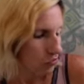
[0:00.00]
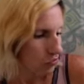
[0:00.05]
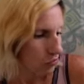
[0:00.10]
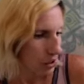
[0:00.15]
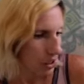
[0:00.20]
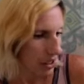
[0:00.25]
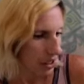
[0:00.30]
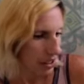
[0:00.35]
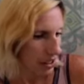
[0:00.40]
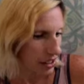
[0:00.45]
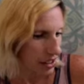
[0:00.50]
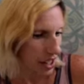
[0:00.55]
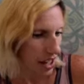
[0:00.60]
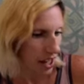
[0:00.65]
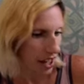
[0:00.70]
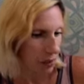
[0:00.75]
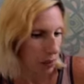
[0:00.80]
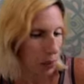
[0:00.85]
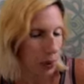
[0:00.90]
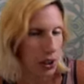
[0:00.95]
But
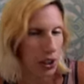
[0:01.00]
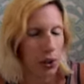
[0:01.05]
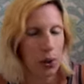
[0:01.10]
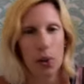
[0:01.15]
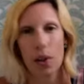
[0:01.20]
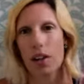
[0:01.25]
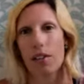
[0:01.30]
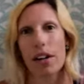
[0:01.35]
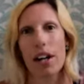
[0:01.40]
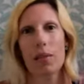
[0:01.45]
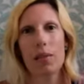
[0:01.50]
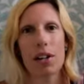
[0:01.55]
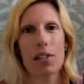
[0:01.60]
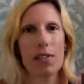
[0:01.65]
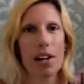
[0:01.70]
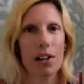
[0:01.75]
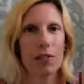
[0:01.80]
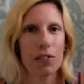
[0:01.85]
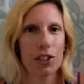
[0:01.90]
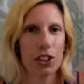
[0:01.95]
yeah, pretty cool. I've had my
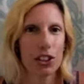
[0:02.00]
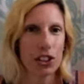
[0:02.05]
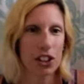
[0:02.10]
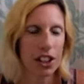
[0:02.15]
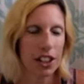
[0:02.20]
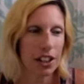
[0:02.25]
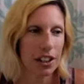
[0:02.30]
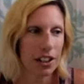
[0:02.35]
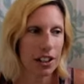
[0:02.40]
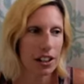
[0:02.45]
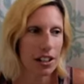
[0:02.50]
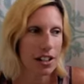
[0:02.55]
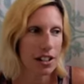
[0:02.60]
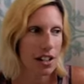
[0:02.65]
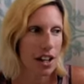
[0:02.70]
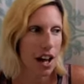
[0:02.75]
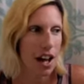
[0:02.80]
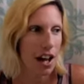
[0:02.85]
van for 3 years.